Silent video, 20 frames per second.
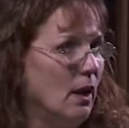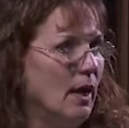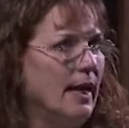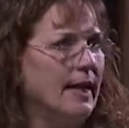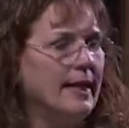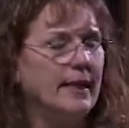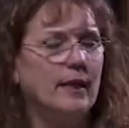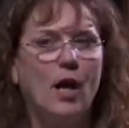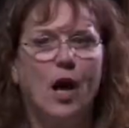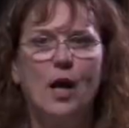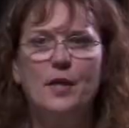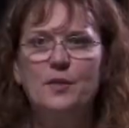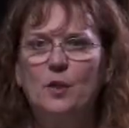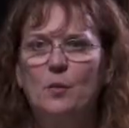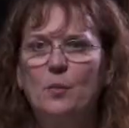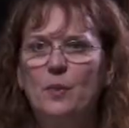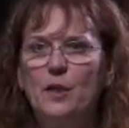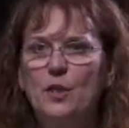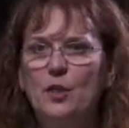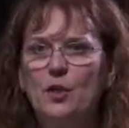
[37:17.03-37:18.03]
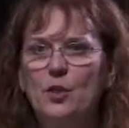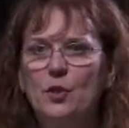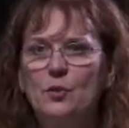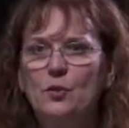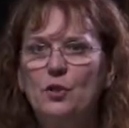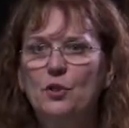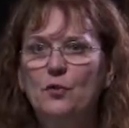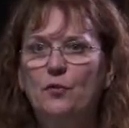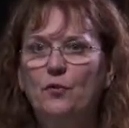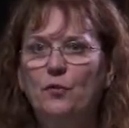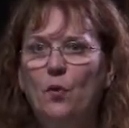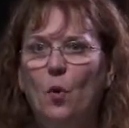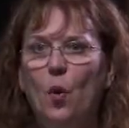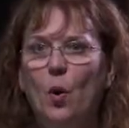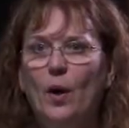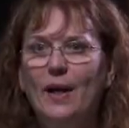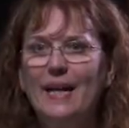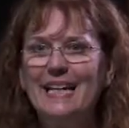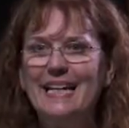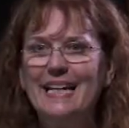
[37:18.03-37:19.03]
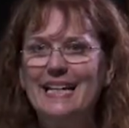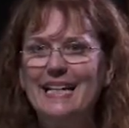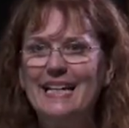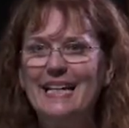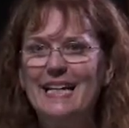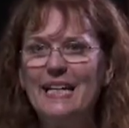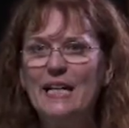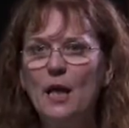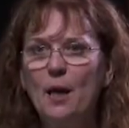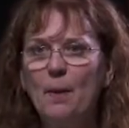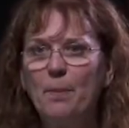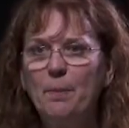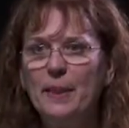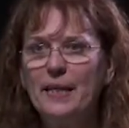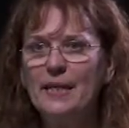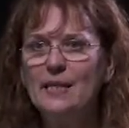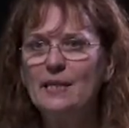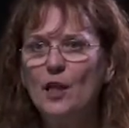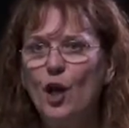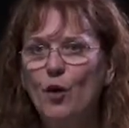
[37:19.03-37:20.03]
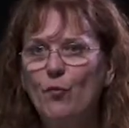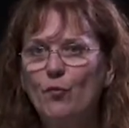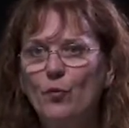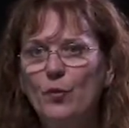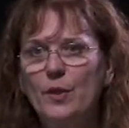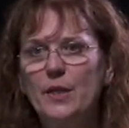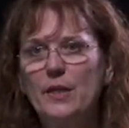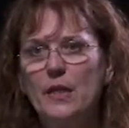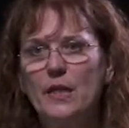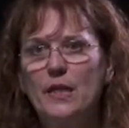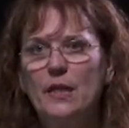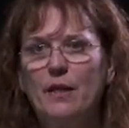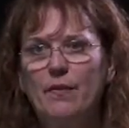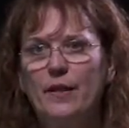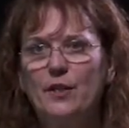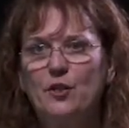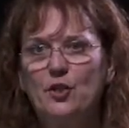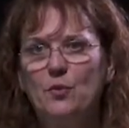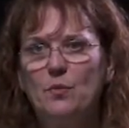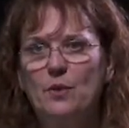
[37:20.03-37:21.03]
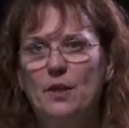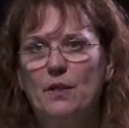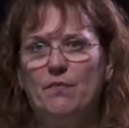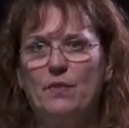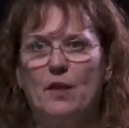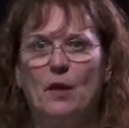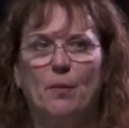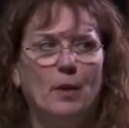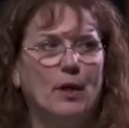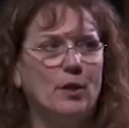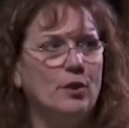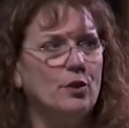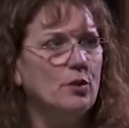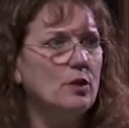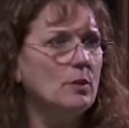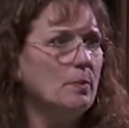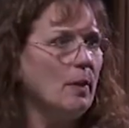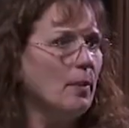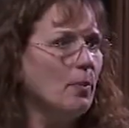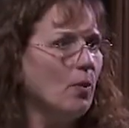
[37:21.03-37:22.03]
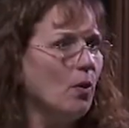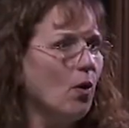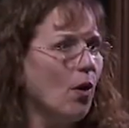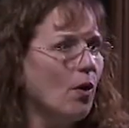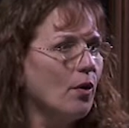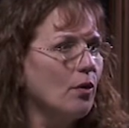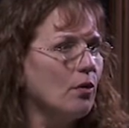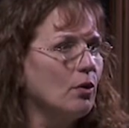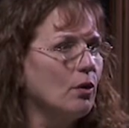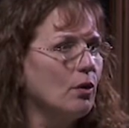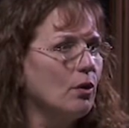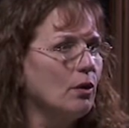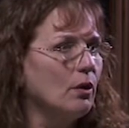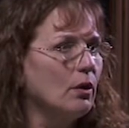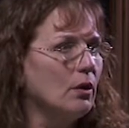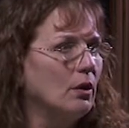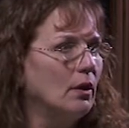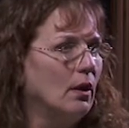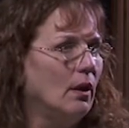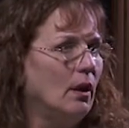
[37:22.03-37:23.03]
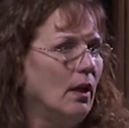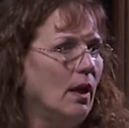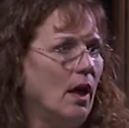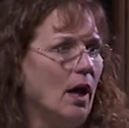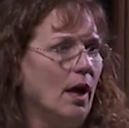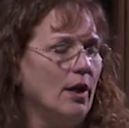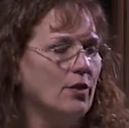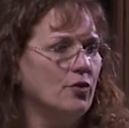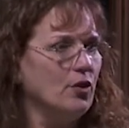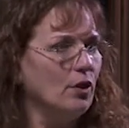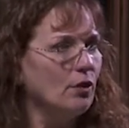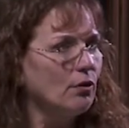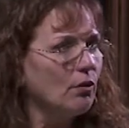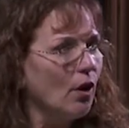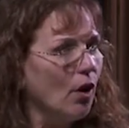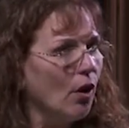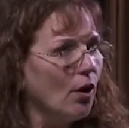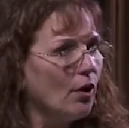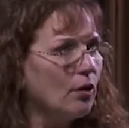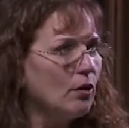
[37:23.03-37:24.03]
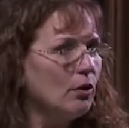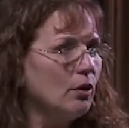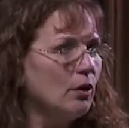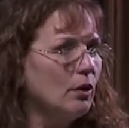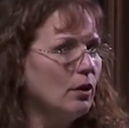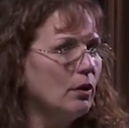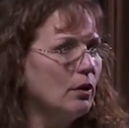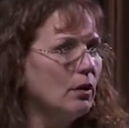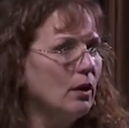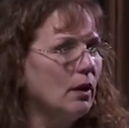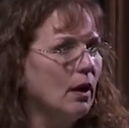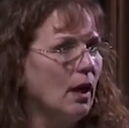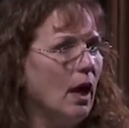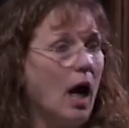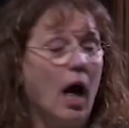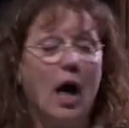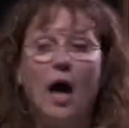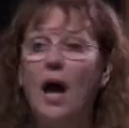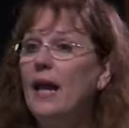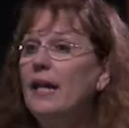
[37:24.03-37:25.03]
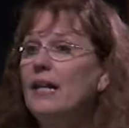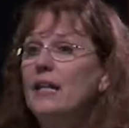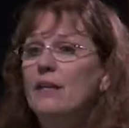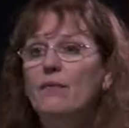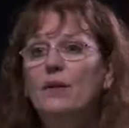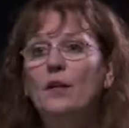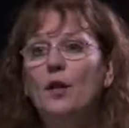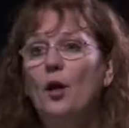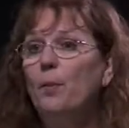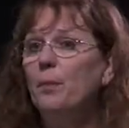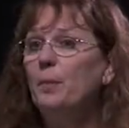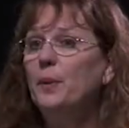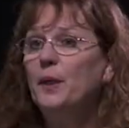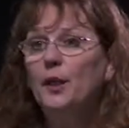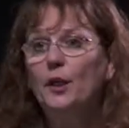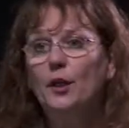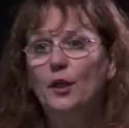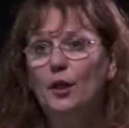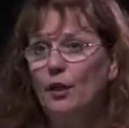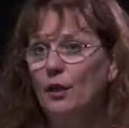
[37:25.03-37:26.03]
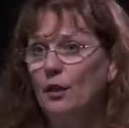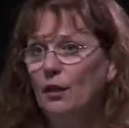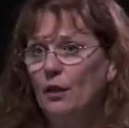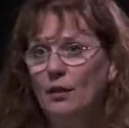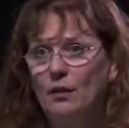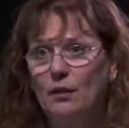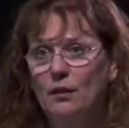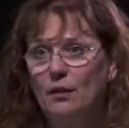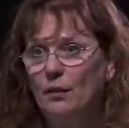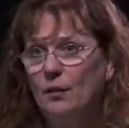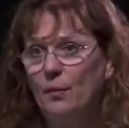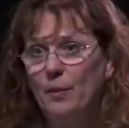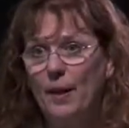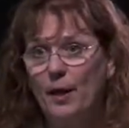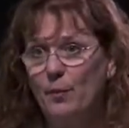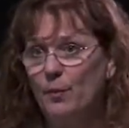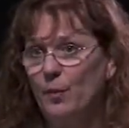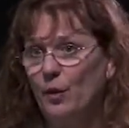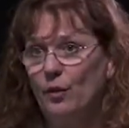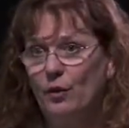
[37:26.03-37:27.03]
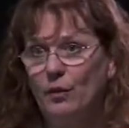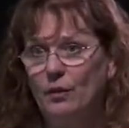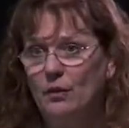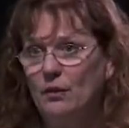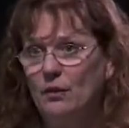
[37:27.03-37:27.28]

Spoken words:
It can also be used for any piece of reading that you give them. A newspaper article, a journal article, even a peer paper.